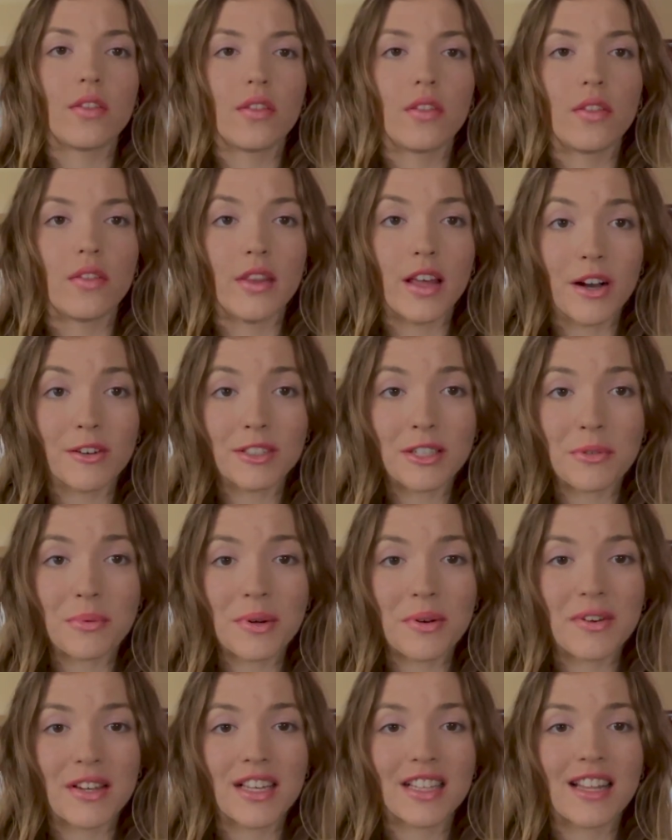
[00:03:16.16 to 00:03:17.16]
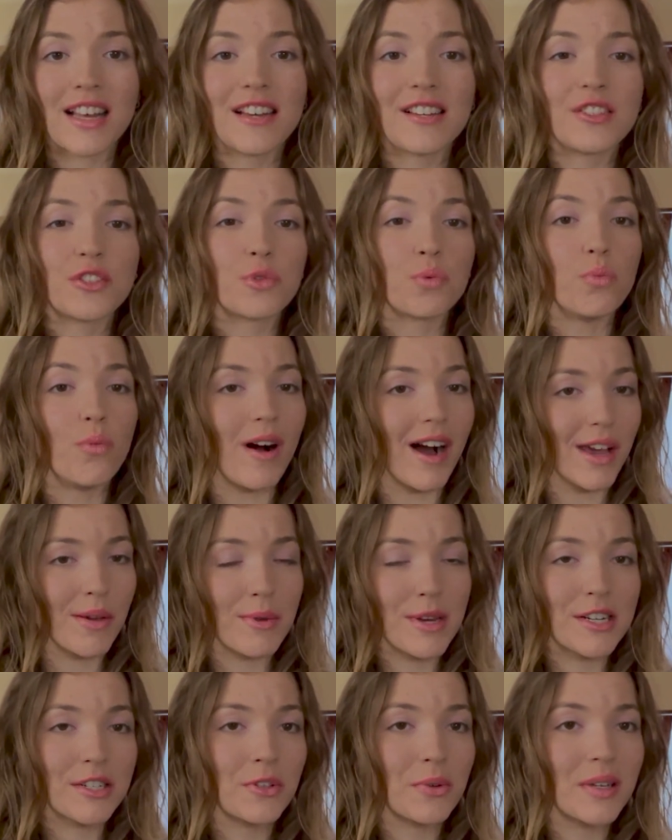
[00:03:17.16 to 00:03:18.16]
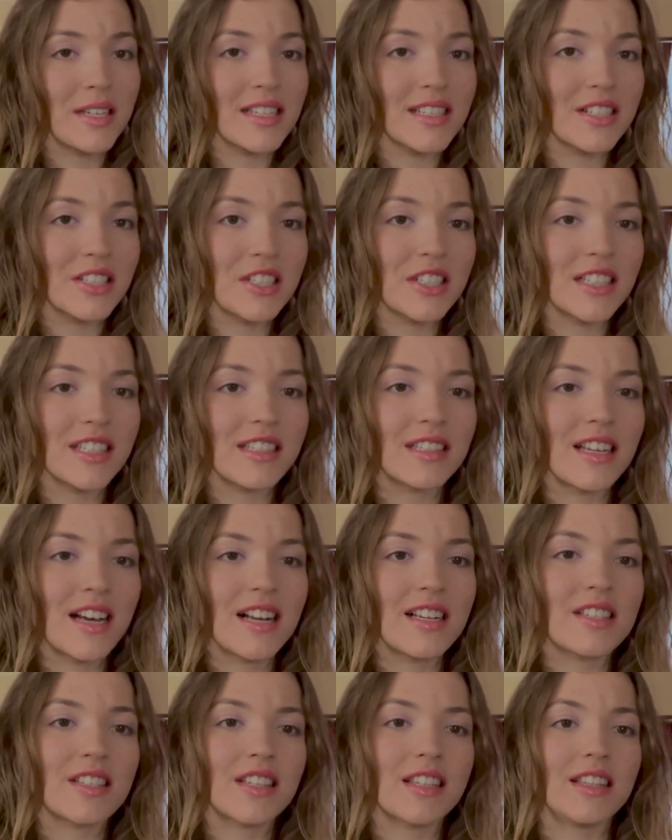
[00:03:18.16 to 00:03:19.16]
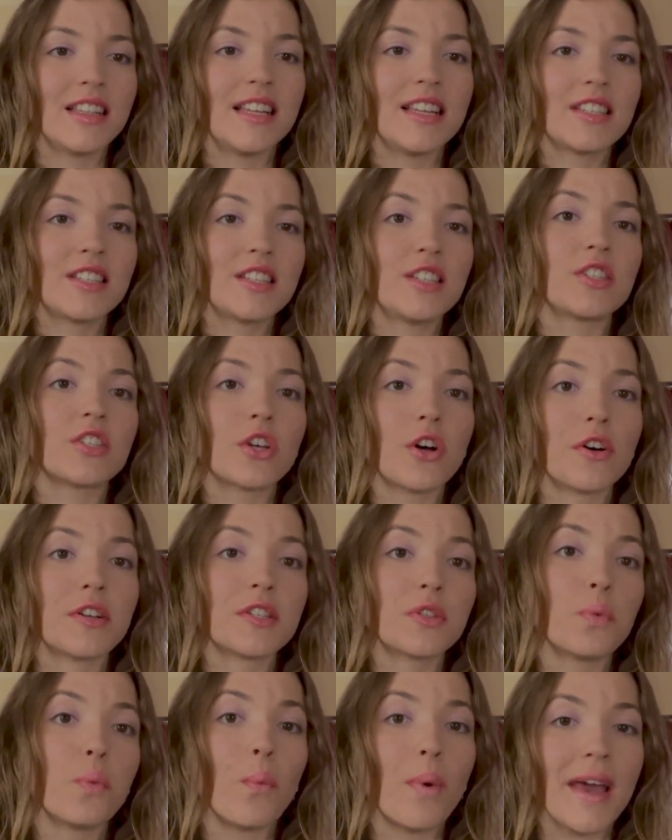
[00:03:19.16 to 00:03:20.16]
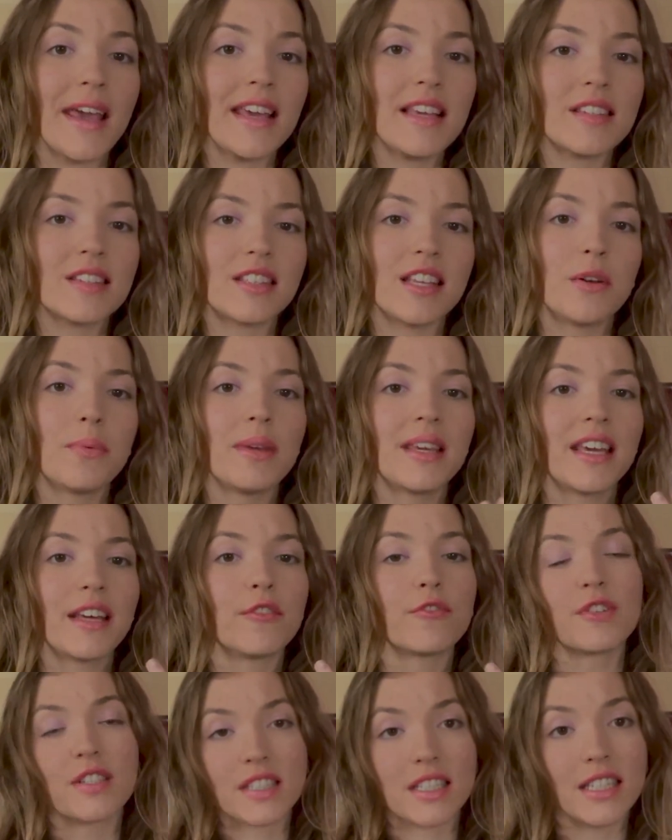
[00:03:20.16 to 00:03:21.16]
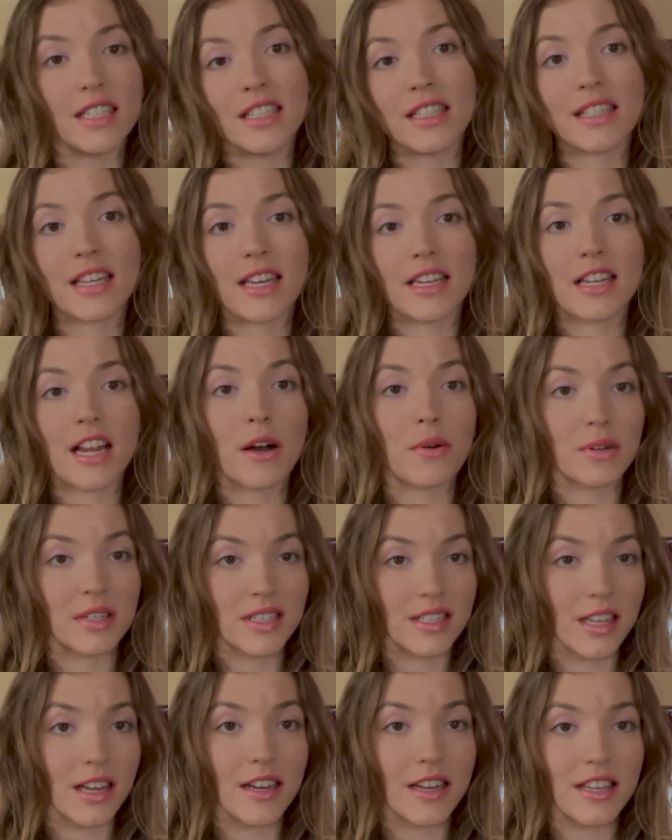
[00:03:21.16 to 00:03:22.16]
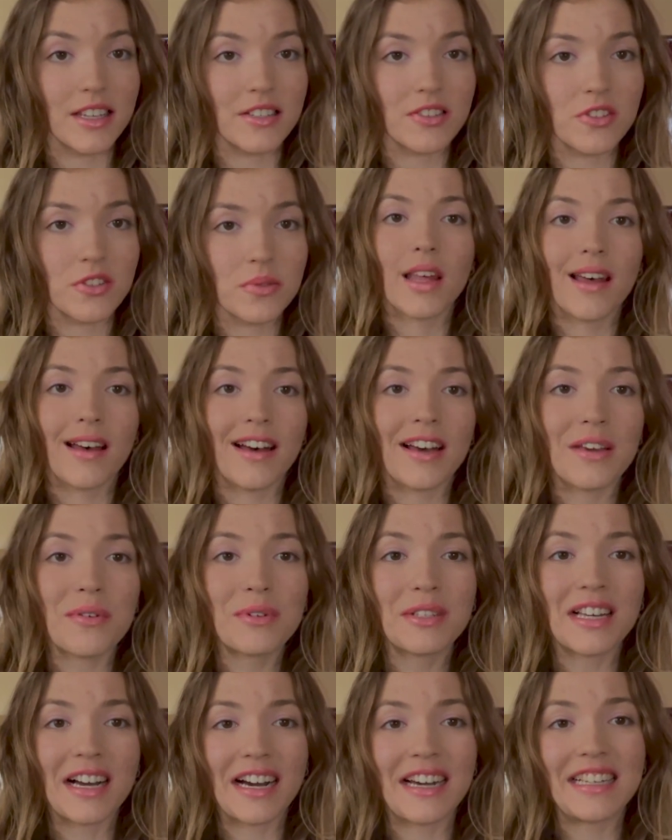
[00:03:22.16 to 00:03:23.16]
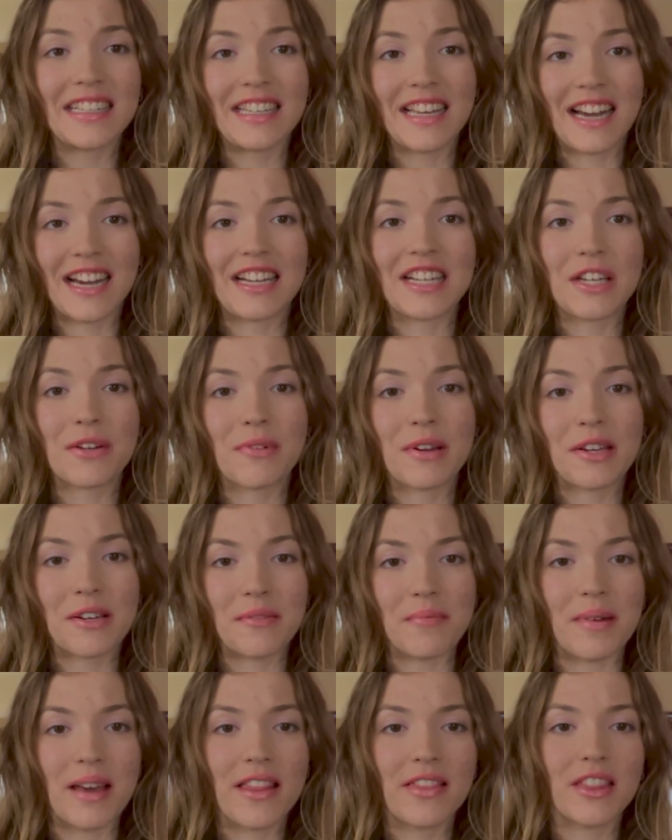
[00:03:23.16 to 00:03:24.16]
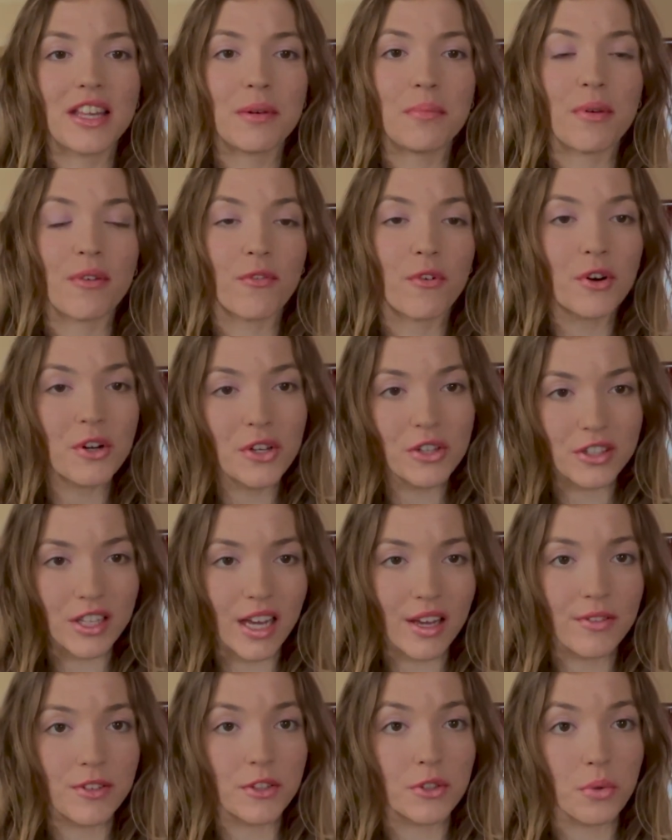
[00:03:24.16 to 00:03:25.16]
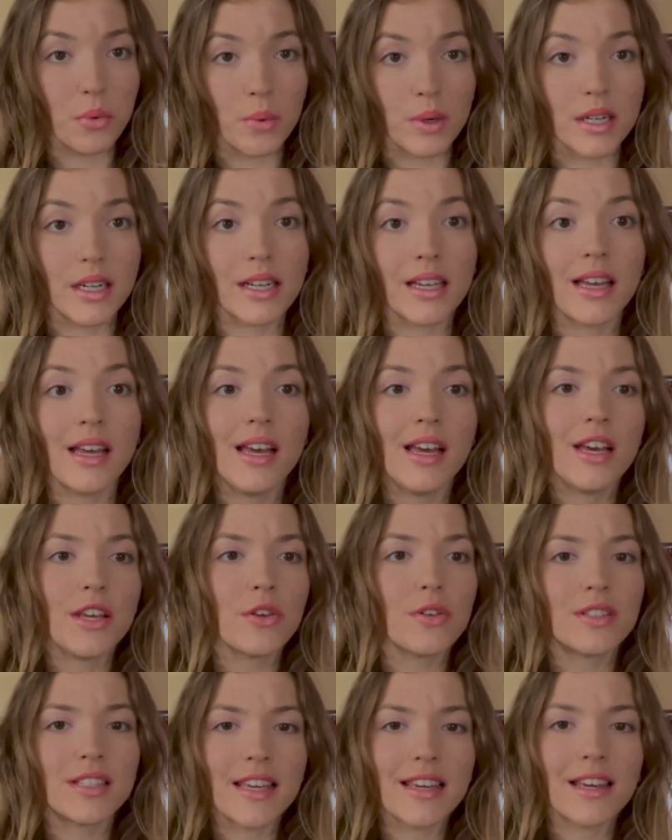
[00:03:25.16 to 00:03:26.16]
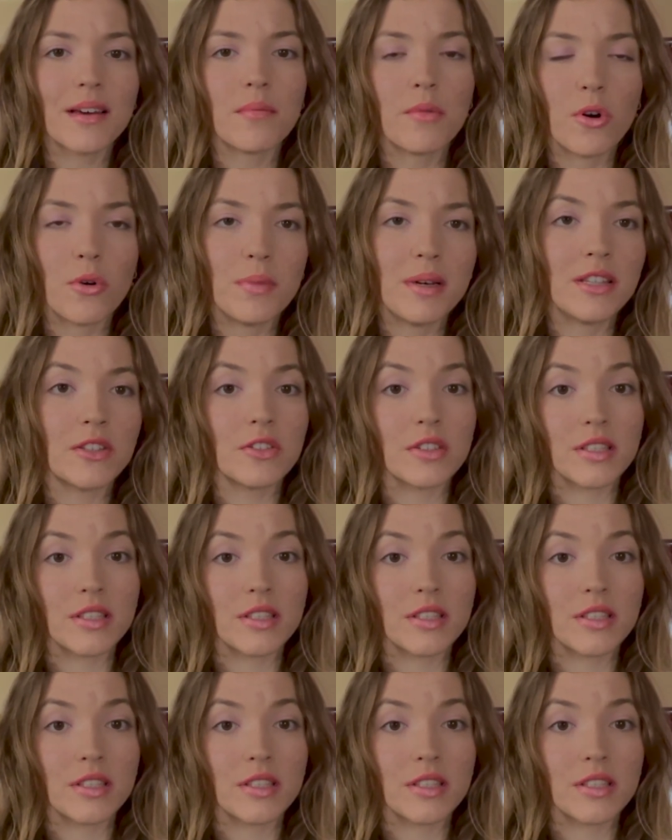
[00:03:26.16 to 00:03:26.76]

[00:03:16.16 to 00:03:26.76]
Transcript: Now that we realize why we are doing a certain task, let's discuss ways that we can facilitate our studies. I would highly, highly recommend that before you dive into work, you take a moment to